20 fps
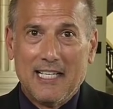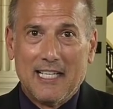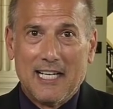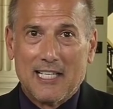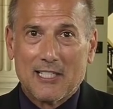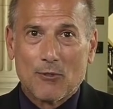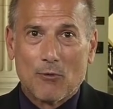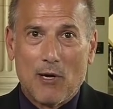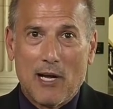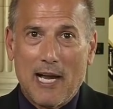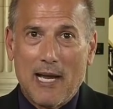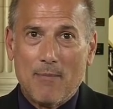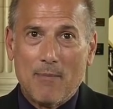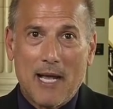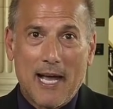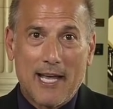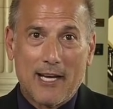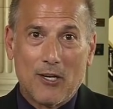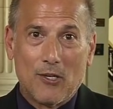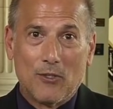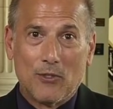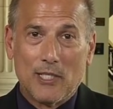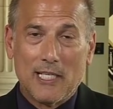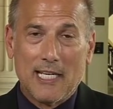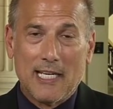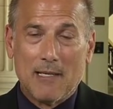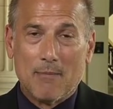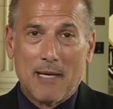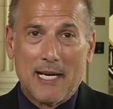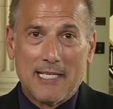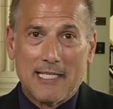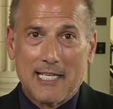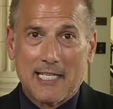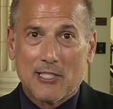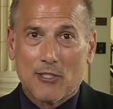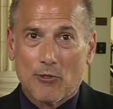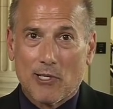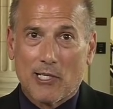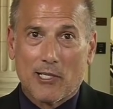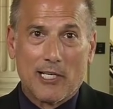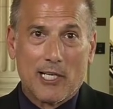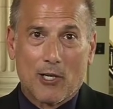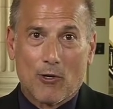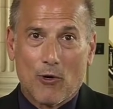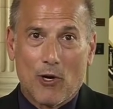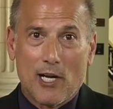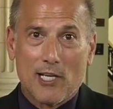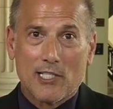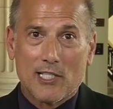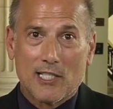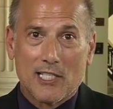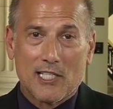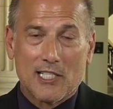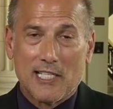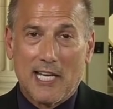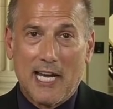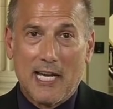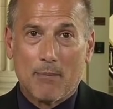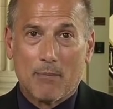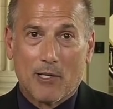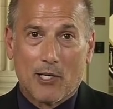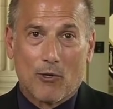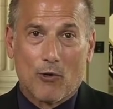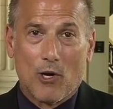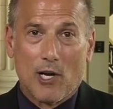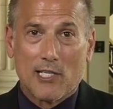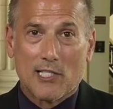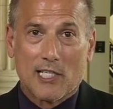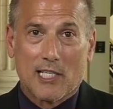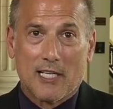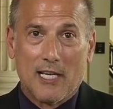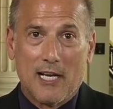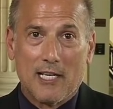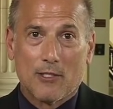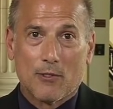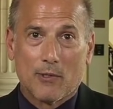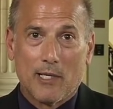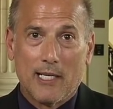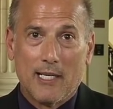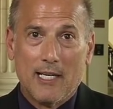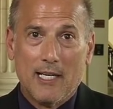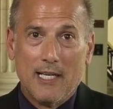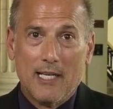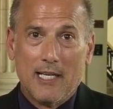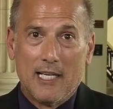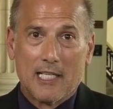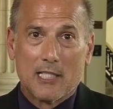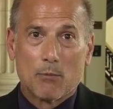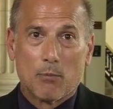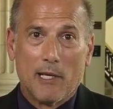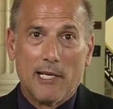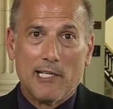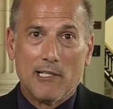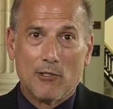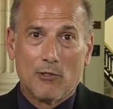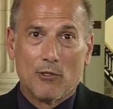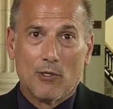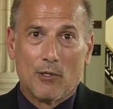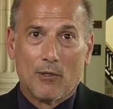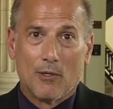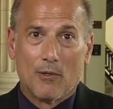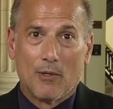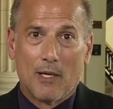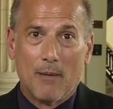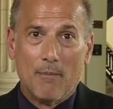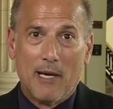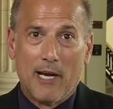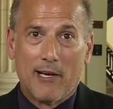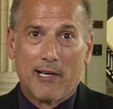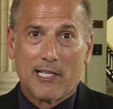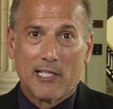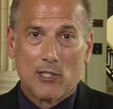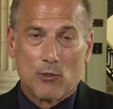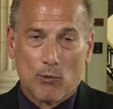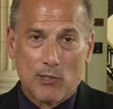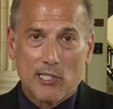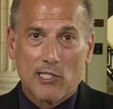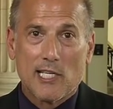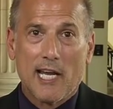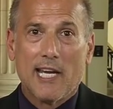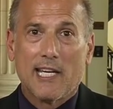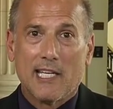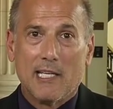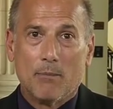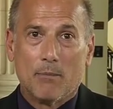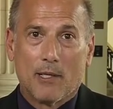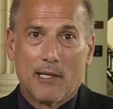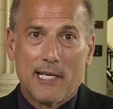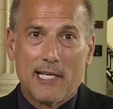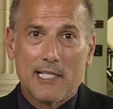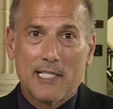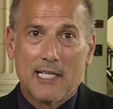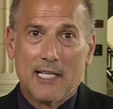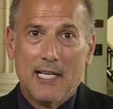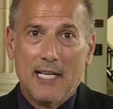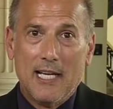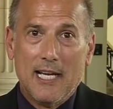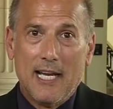That's why I'm not only in my district and across the state, but across the country, explaining to Americans what's taking place.